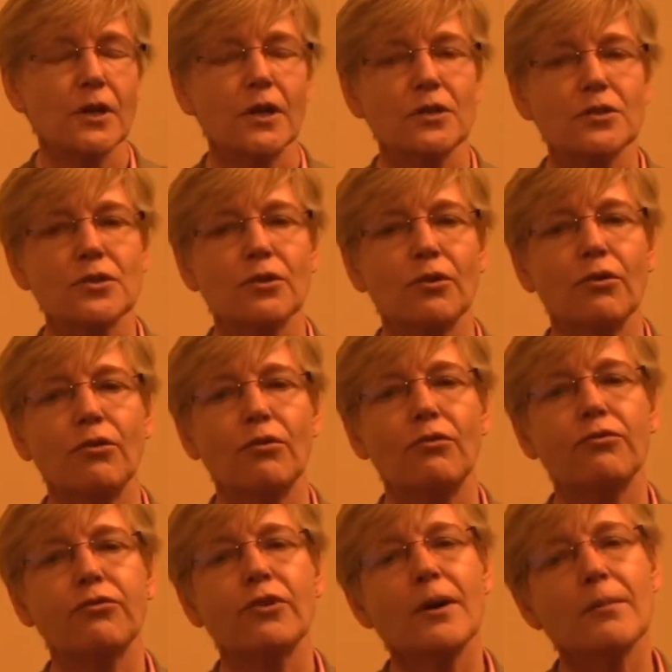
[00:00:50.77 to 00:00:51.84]
And
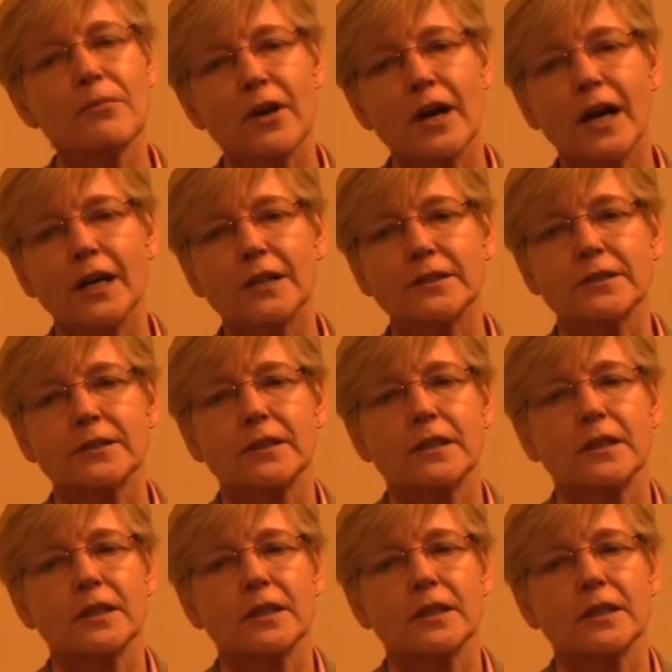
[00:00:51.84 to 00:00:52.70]
so from that,